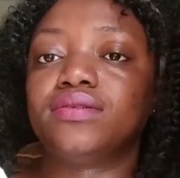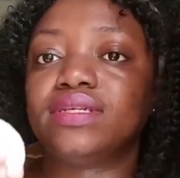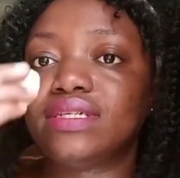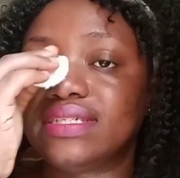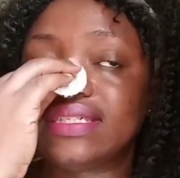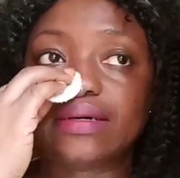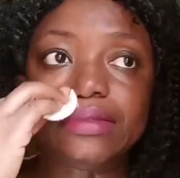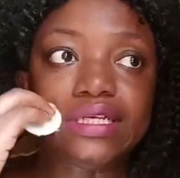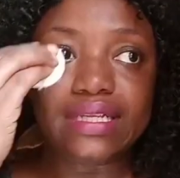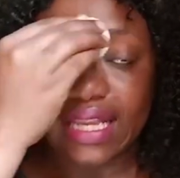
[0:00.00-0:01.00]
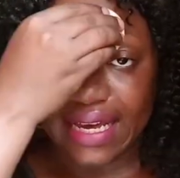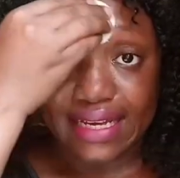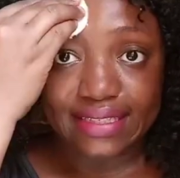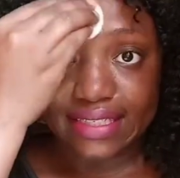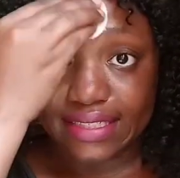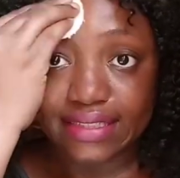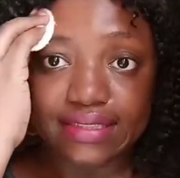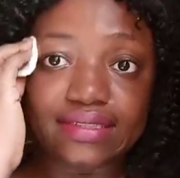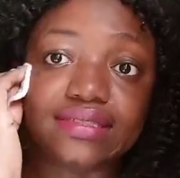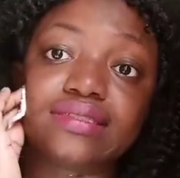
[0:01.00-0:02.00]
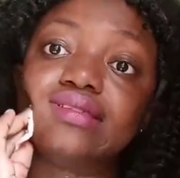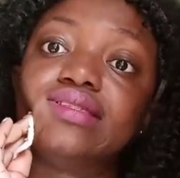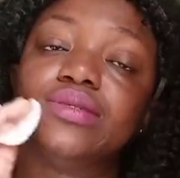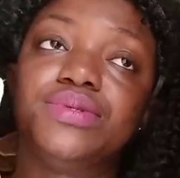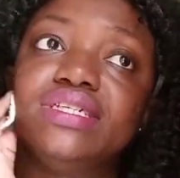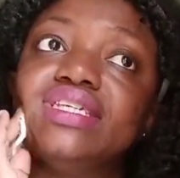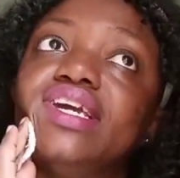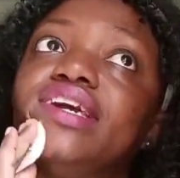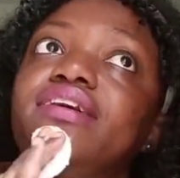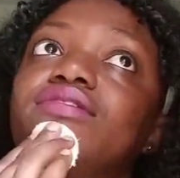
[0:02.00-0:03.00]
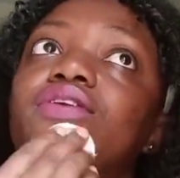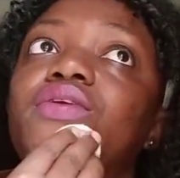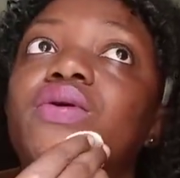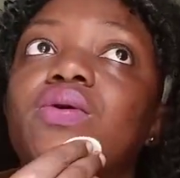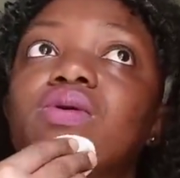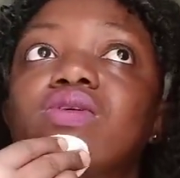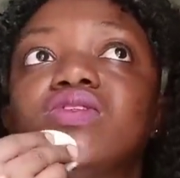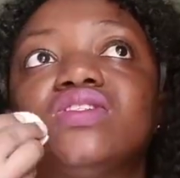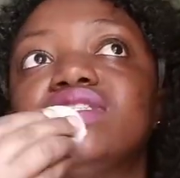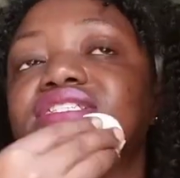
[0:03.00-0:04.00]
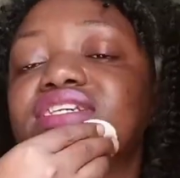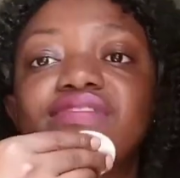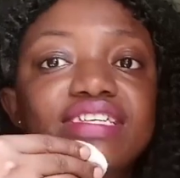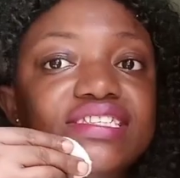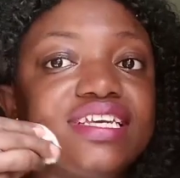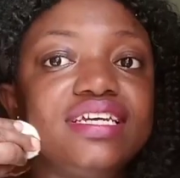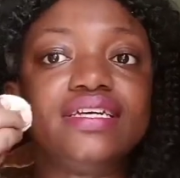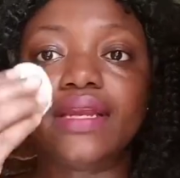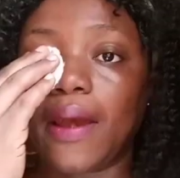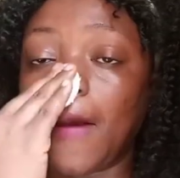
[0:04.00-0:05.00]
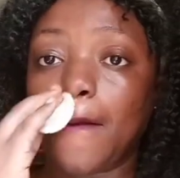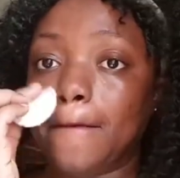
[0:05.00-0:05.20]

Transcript: This is something like the 3 skin or 7 skin.